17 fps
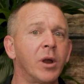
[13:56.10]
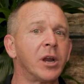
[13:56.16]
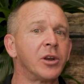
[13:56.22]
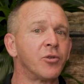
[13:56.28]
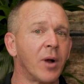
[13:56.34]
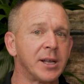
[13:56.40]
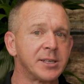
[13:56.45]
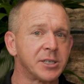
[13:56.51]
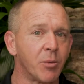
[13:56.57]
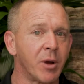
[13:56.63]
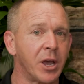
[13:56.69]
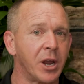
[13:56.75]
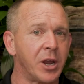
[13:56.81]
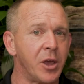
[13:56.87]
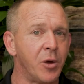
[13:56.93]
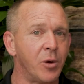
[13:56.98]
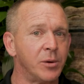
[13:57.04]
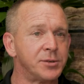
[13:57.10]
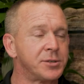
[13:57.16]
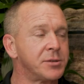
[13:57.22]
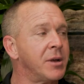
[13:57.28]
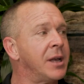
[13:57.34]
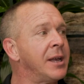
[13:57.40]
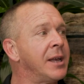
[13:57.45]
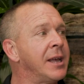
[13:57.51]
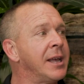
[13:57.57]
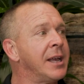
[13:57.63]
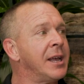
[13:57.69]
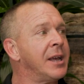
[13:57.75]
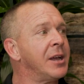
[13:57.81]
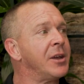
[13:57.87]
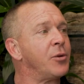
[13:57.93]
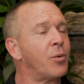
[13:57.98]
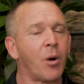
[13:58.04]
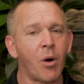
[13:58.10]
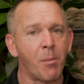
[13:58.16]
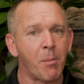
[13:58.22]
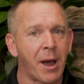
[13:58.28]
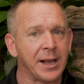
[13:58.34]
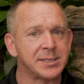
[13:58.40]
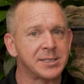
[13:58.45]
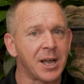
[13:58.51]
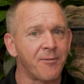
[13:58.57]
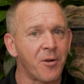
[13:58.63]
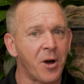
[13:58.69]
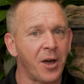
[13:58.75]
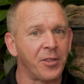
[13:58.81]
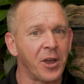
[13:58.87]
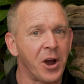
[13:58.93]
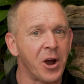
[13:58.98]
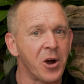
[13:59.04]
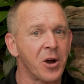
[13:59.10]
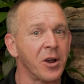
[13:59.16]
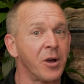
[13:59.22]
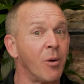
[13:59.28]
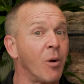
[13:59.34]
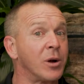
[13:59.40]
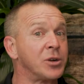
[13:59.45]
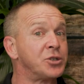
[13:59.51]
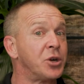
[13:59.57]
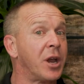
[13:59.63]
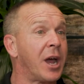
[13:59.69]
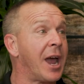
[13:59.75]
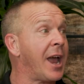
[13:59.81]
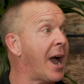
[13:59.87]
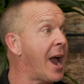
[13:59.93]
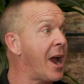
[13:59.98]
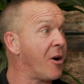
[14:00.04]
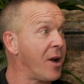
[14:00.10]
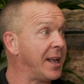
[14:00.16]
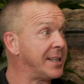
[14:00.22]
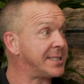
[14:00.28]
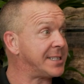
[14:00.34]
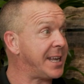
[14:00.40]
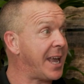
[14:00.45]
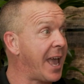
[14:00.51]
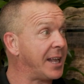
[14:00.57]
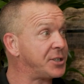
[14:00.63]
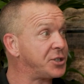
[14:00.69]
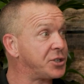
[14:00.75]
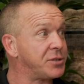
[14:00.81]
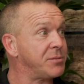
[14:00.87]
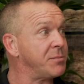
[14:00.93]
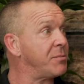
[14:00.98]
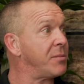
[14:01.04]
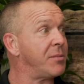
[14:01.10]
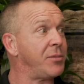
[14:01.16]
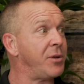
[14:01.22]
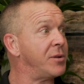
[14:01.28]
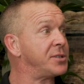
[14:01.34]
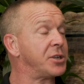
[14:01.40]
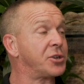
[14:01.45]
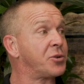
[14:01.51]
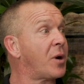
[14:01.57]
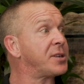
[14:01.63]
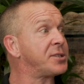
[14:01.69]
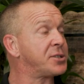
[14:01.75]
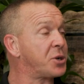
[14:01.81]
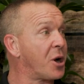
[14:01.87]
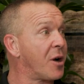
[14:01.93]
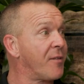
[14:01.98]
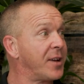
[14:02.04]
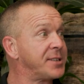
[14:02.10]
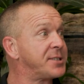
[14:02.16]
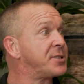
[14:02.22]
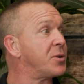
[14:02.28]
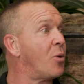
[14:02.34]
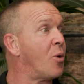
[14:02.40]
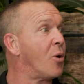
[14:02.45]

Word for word: What address are we going to use? Do all my stuff on there, or should I hire NCH, use a trust service,